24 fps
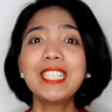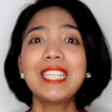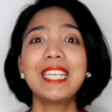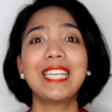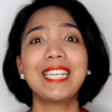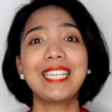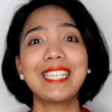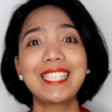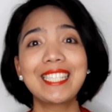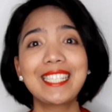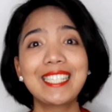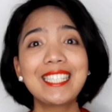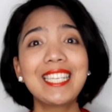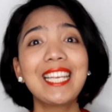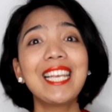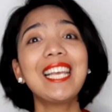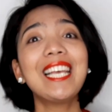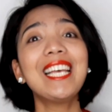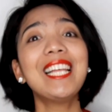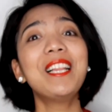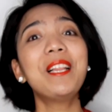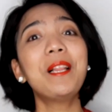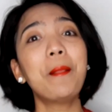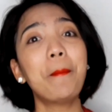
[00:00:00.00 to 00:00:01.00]
is
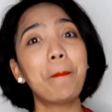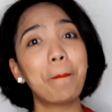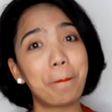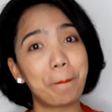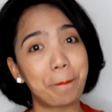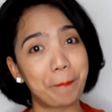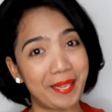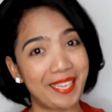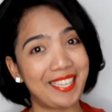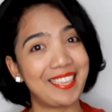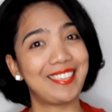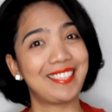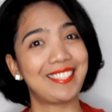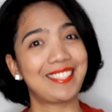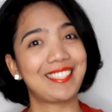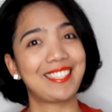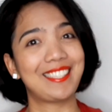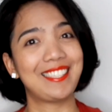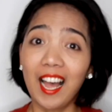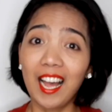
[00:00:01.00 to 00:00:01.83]
still milk.